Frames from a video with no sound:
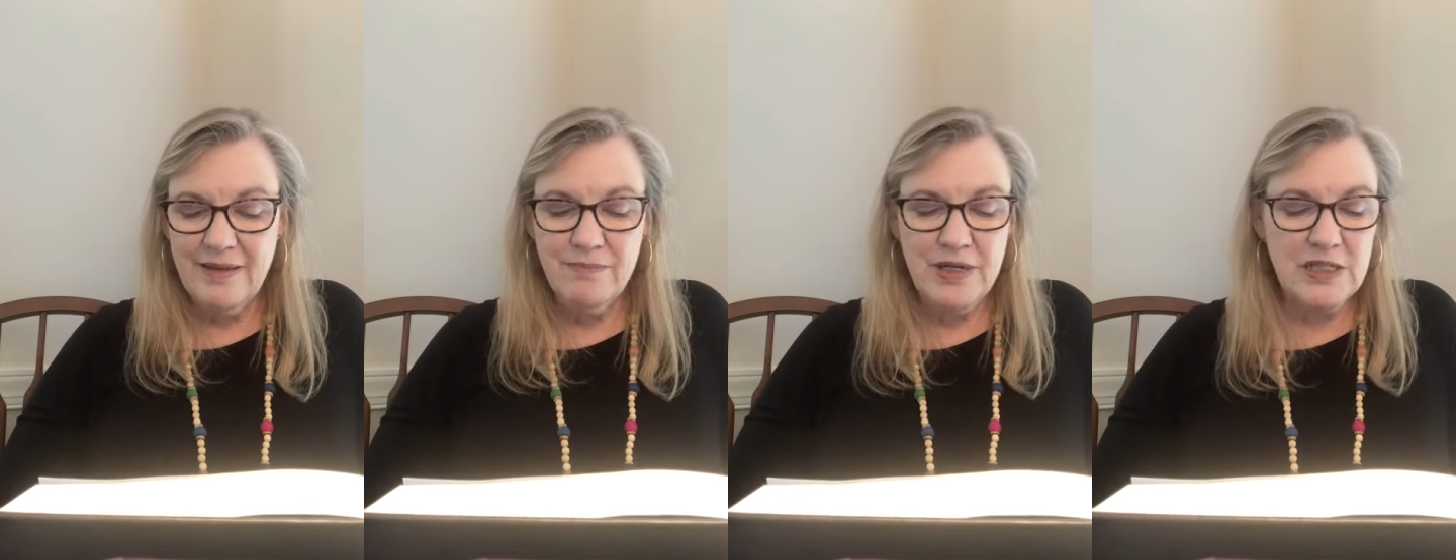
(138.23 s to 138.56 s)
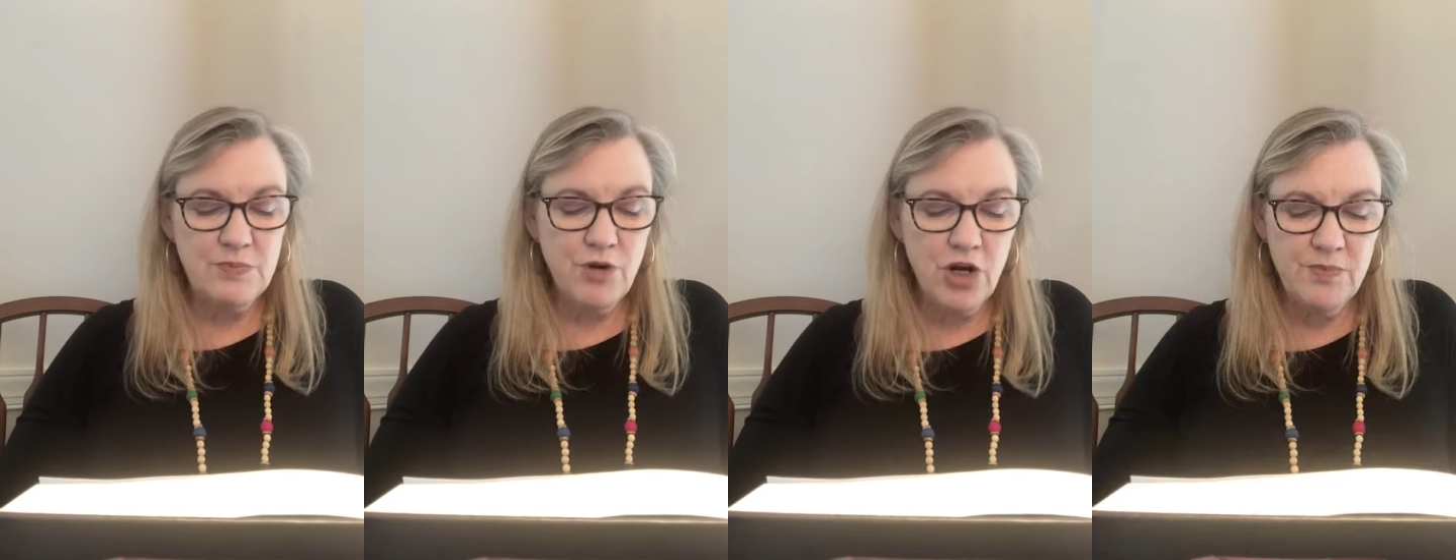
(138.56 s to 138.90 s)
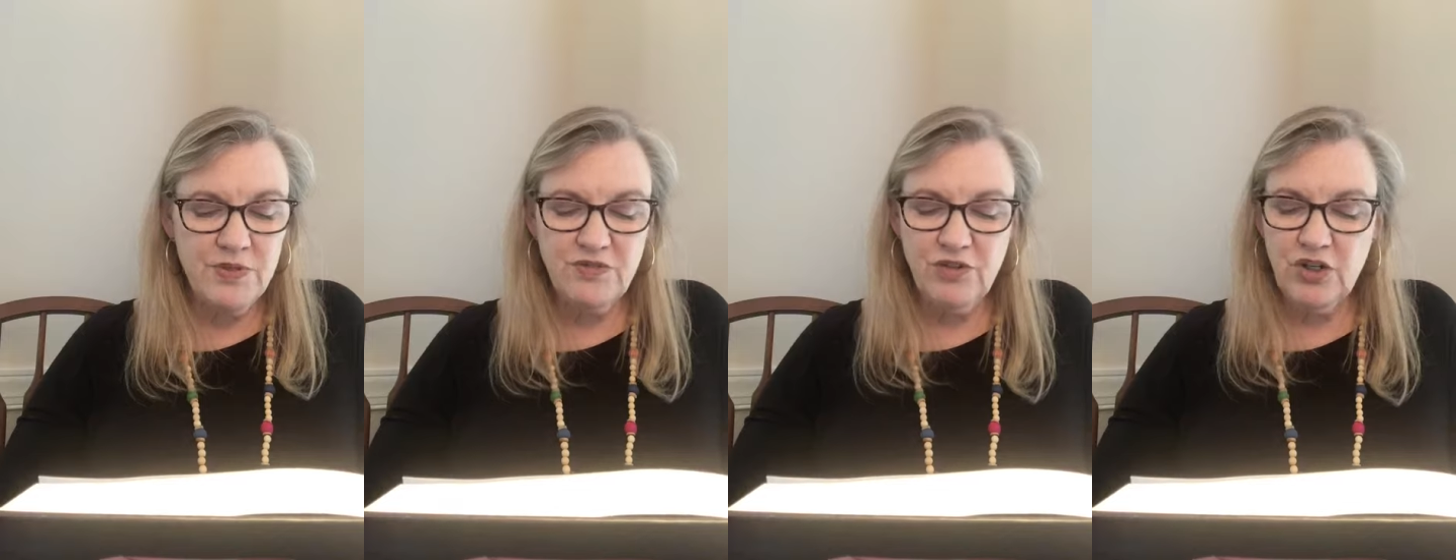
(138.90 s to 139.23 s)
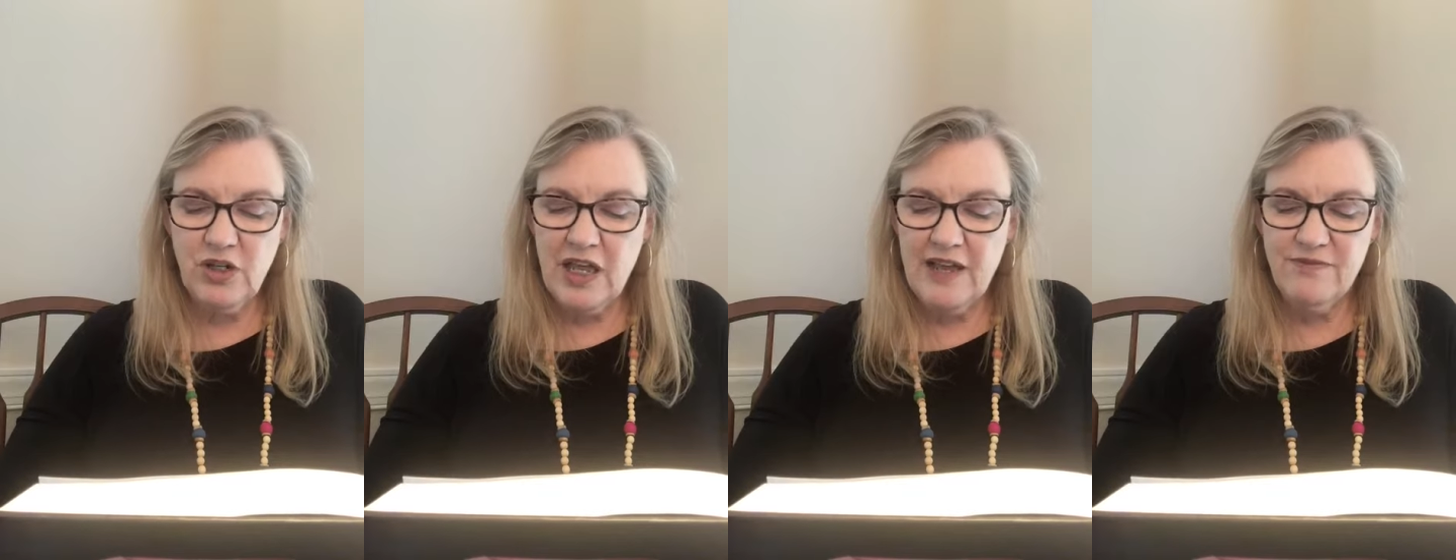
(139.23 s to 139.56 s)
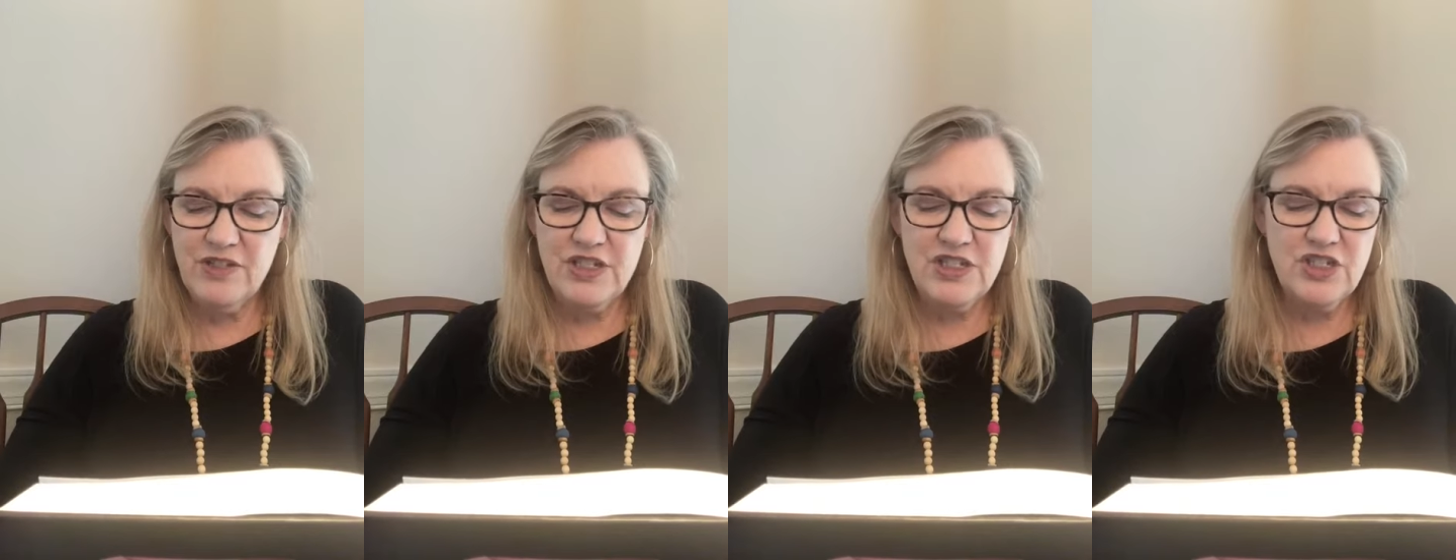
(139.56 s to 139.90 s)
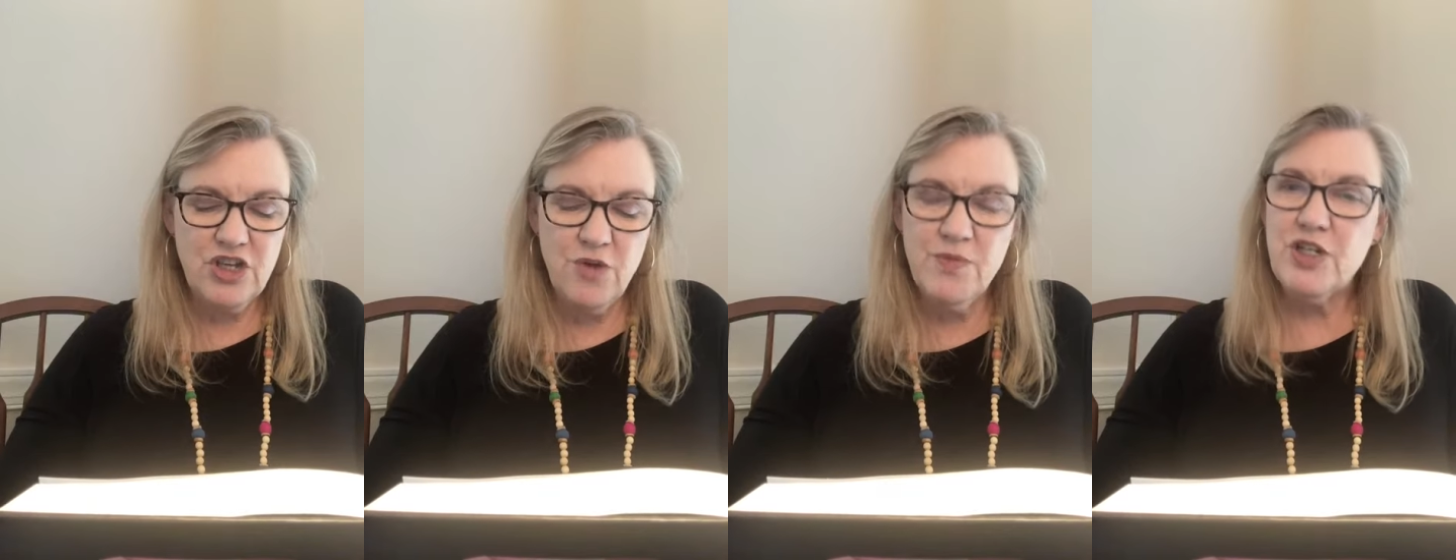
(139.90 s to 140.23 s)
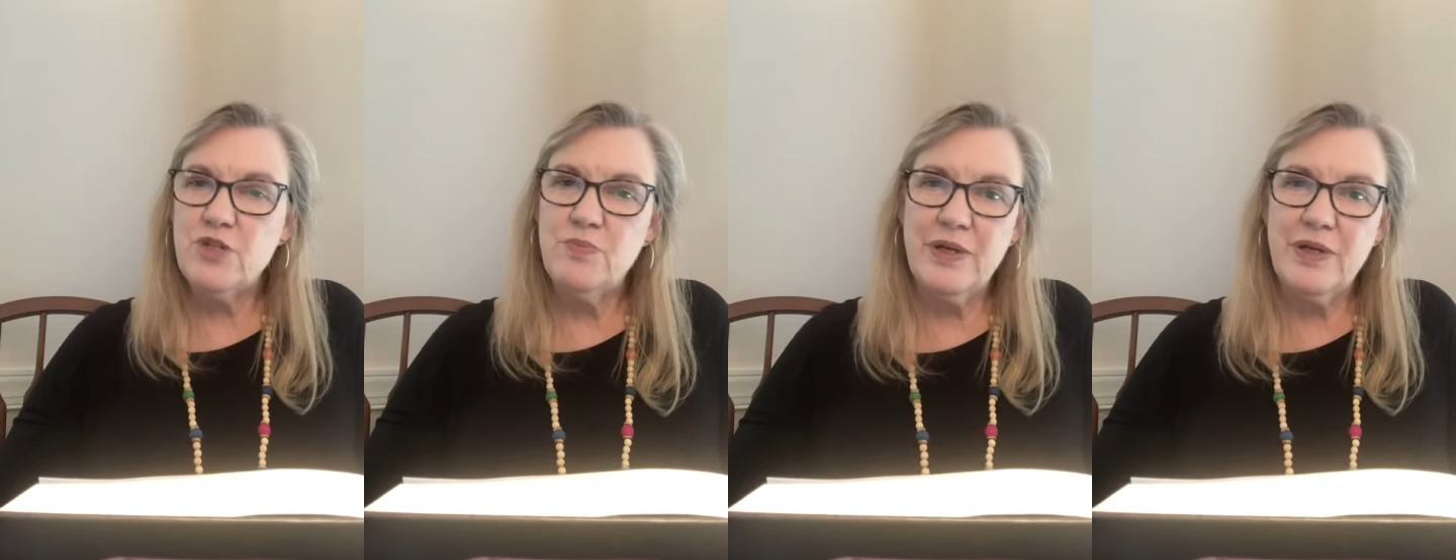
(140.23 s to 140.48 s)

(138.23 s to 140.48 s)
but his purpose for your life is so much